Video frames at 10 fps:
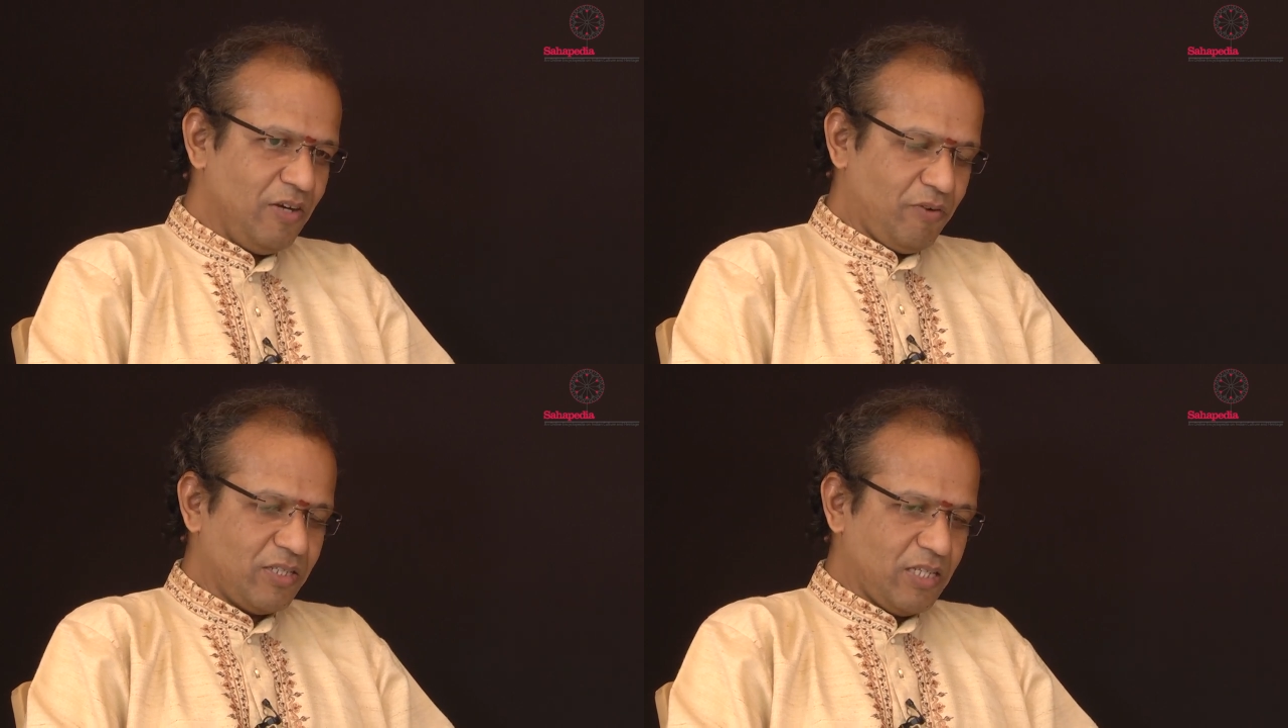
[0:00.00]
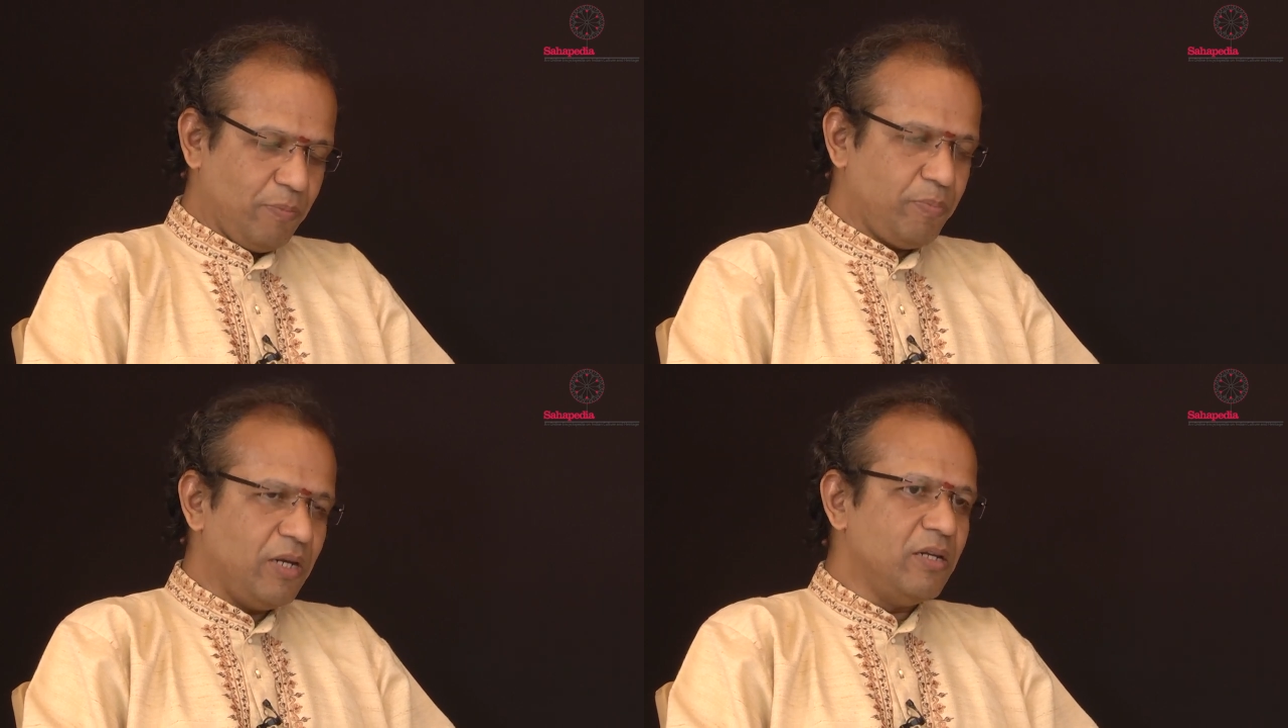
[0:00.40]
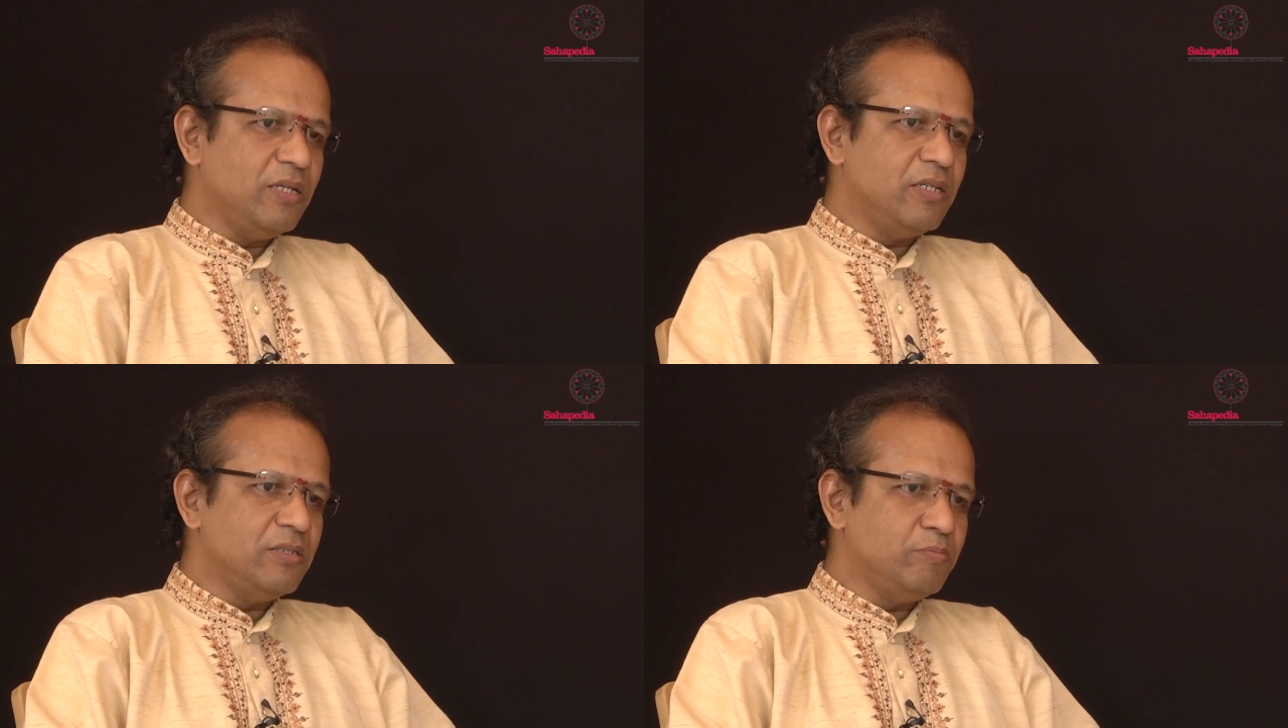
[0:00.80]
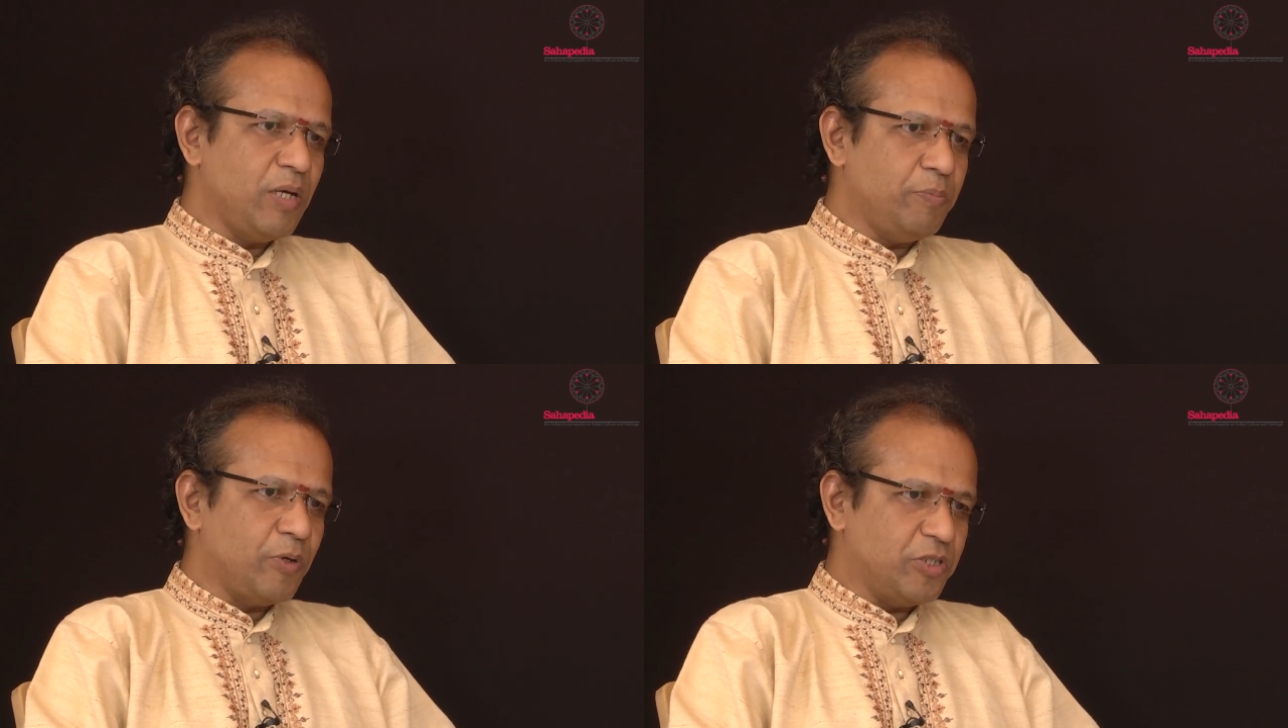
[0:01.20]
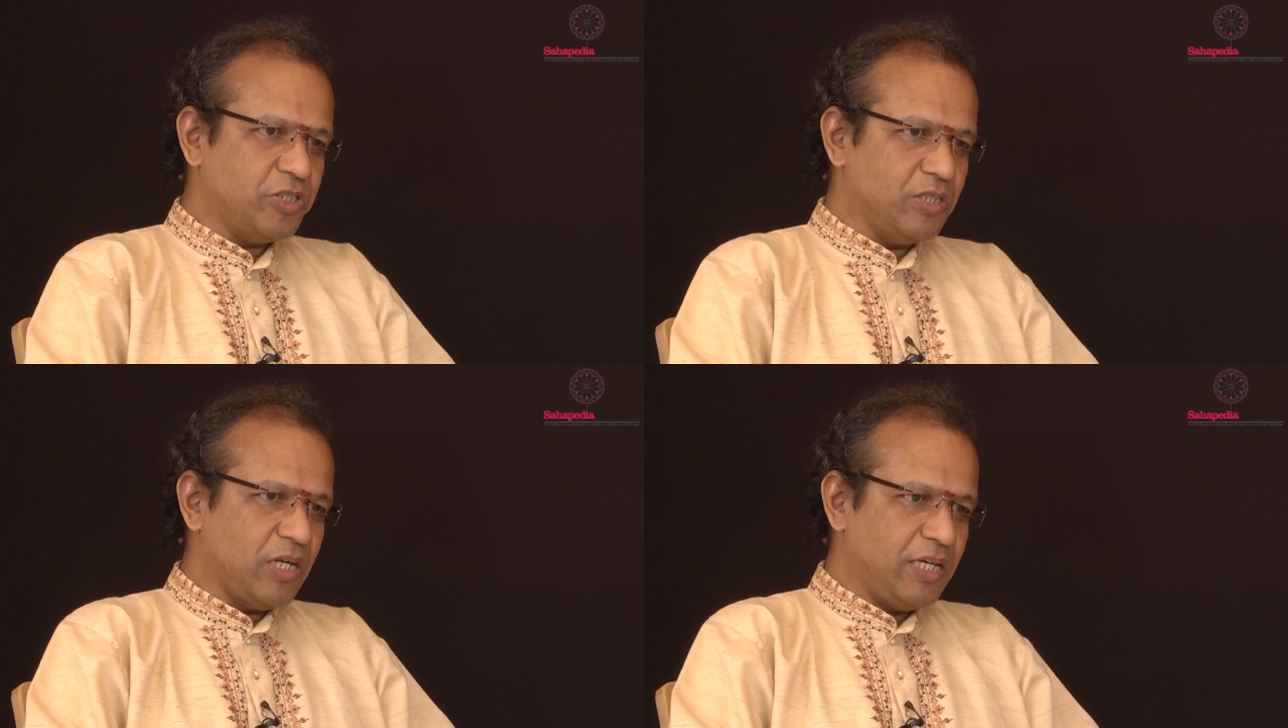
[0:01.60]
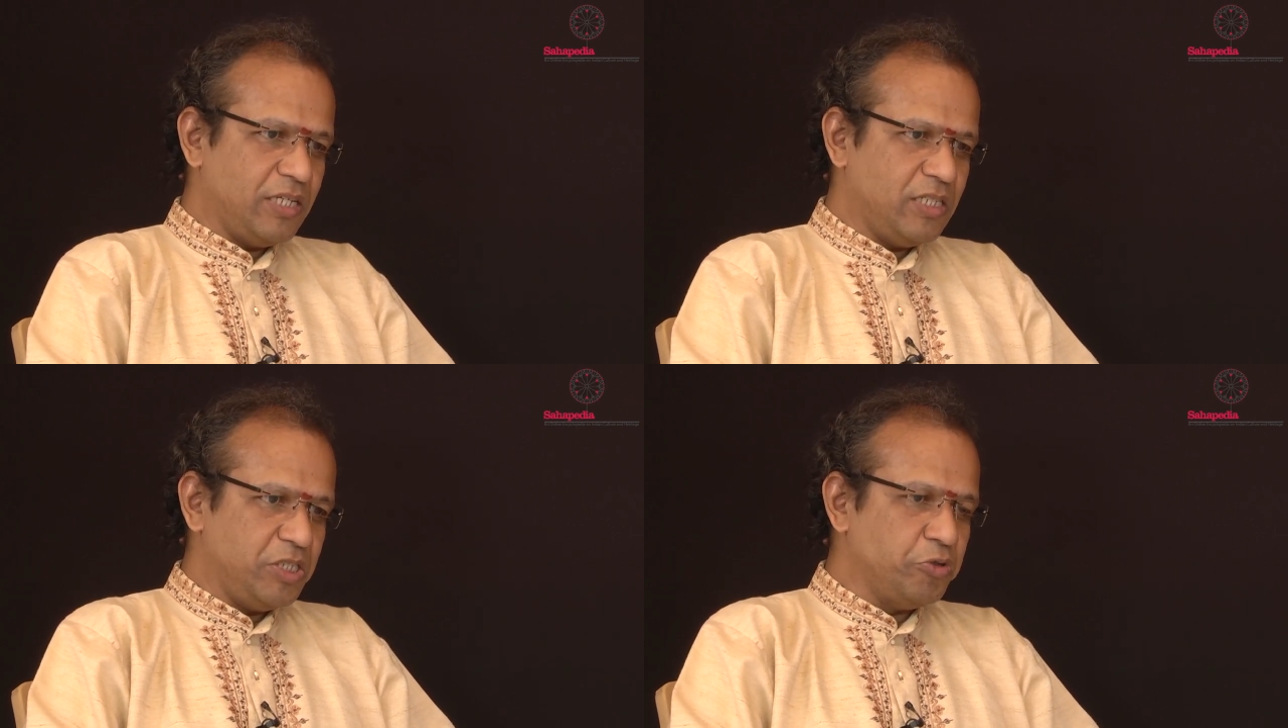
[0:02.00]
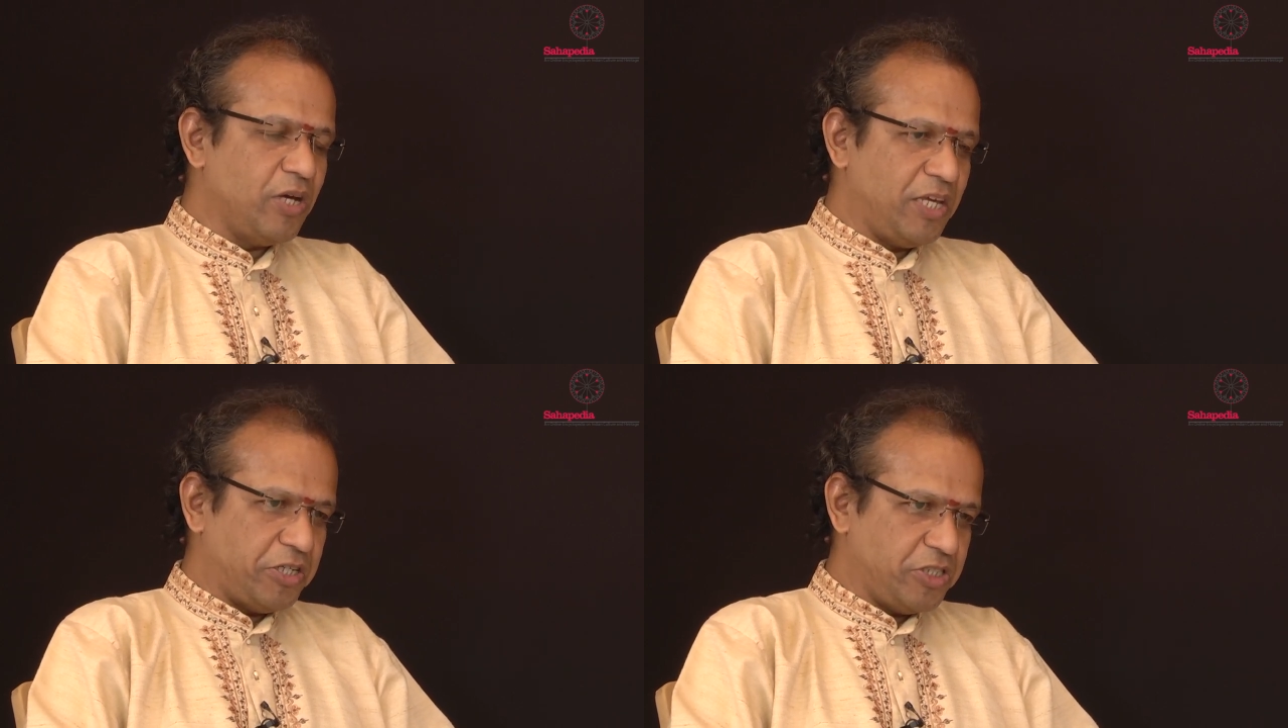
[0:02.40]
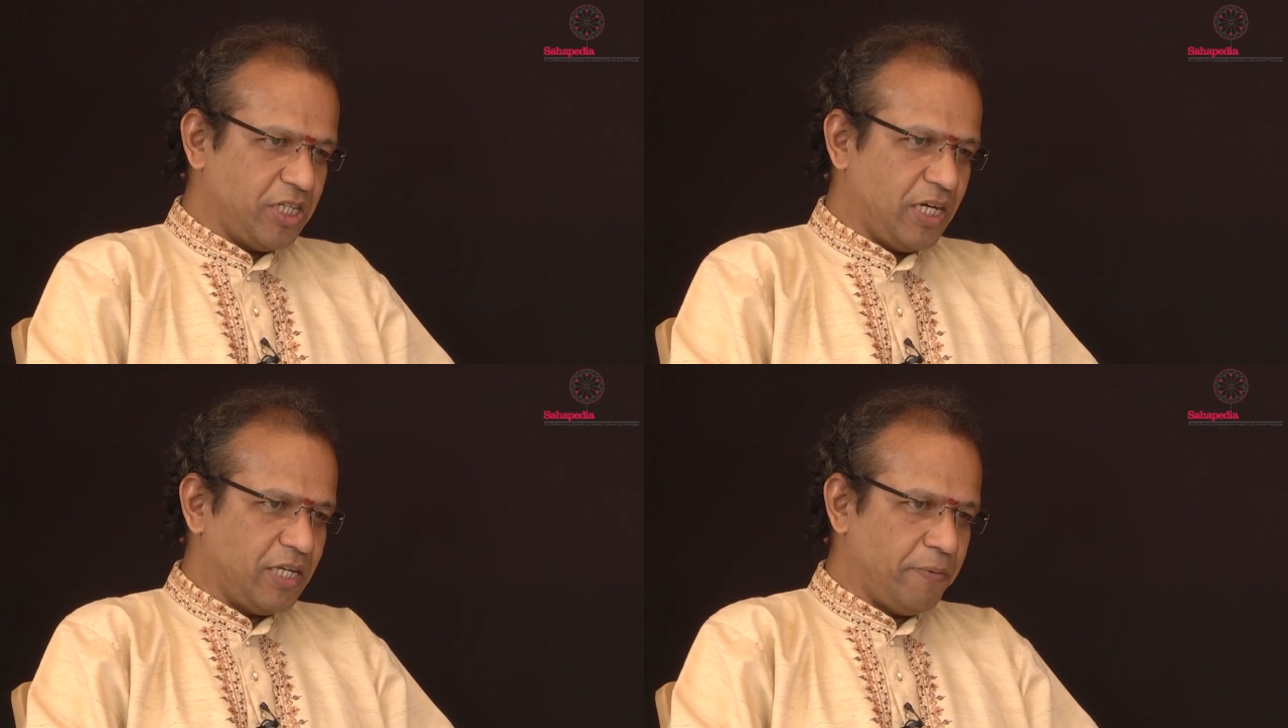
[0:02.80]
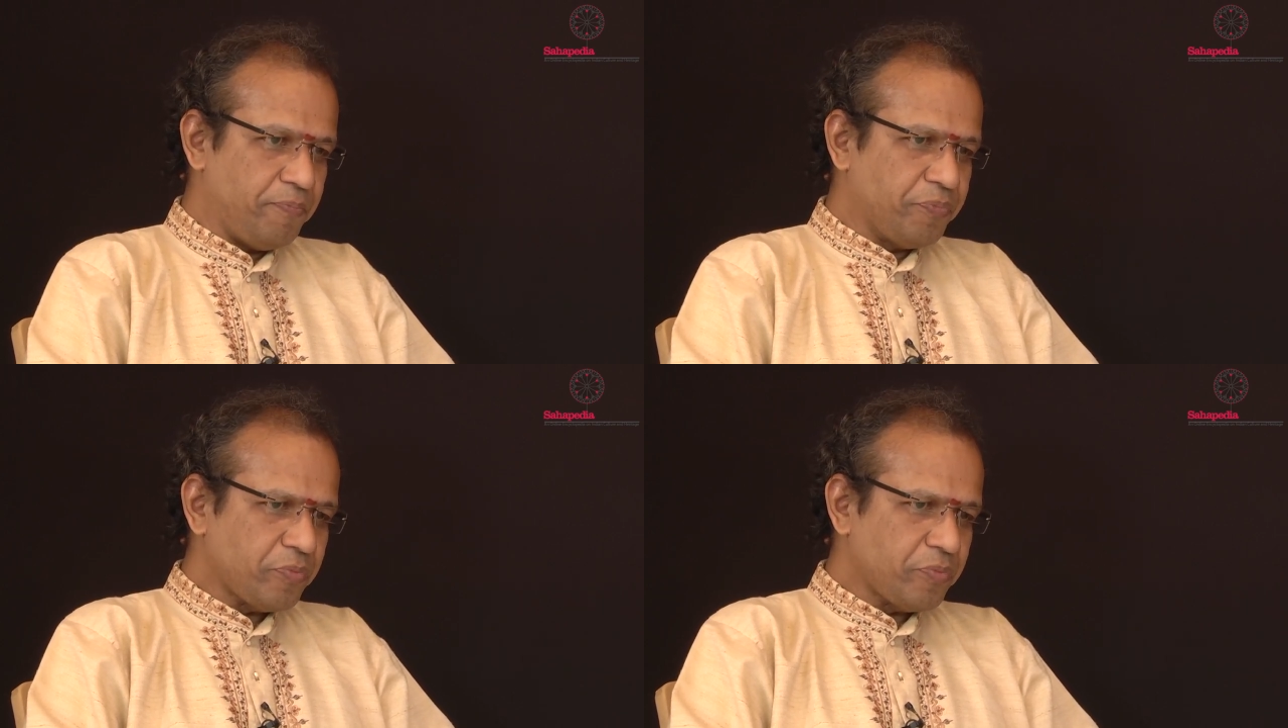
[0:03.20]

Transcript: For example, in my production like Yugala Yakshagana,